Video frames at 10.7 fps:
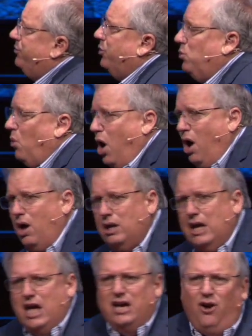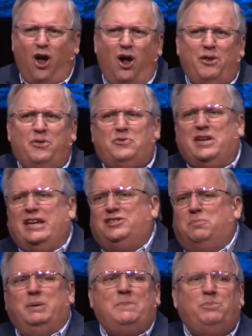your wall and all the things
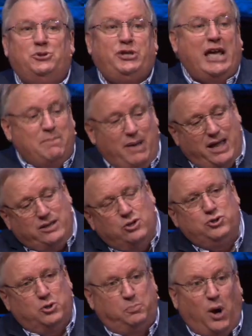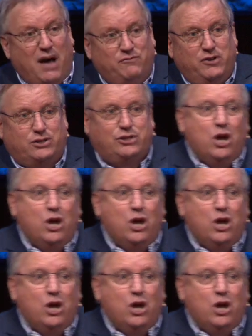that people say about you, your profits,